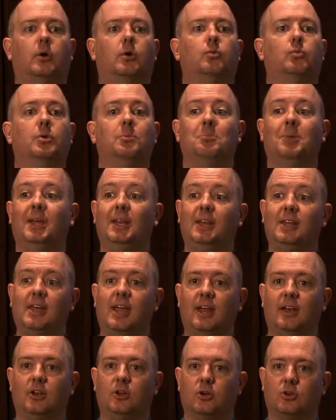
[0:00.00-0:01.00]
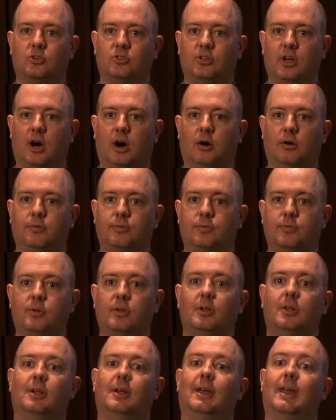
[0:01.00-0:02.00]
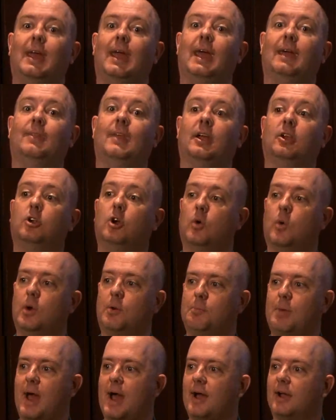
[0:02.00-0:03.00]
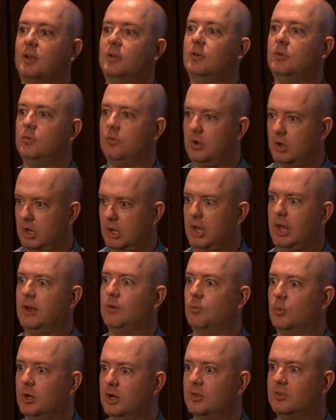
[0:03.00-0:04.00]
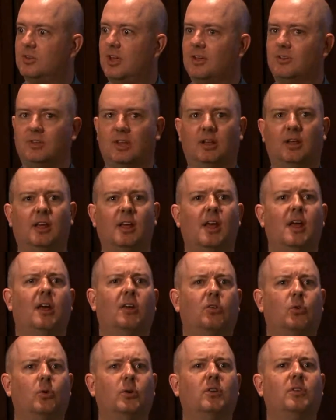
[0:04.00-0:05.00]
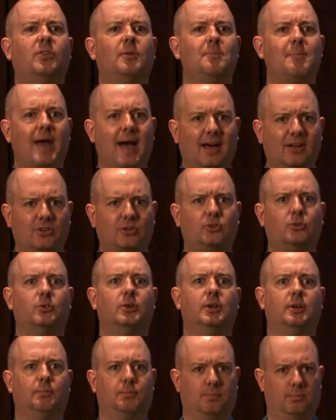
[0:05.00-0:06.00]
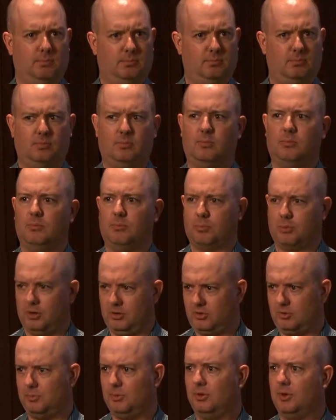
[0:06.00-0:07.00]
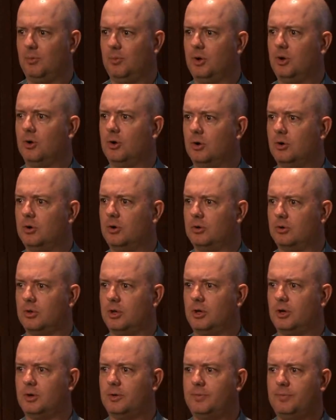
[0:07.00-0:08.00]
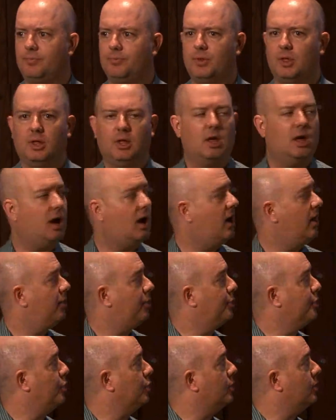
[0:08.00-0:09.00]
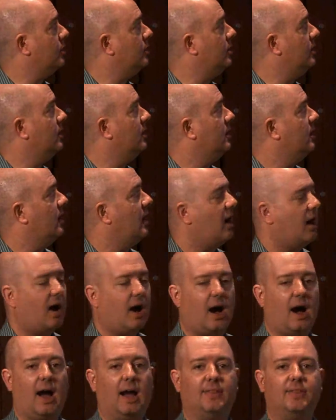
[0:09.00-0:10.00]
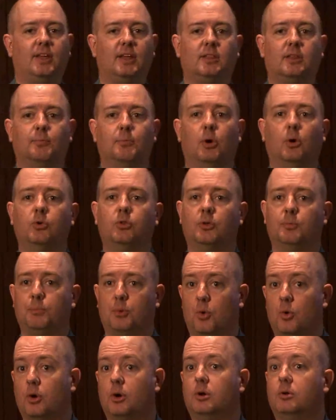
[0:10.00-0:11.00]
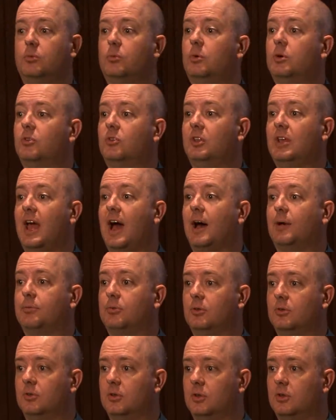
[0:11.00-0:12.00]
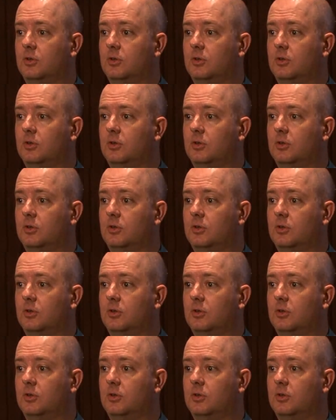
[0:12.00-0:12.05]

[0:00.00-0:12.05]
remediating yourself, and then going back and reassessing. Sort of the mastery principle that we heard earlier. Third, I think the most important was the absences.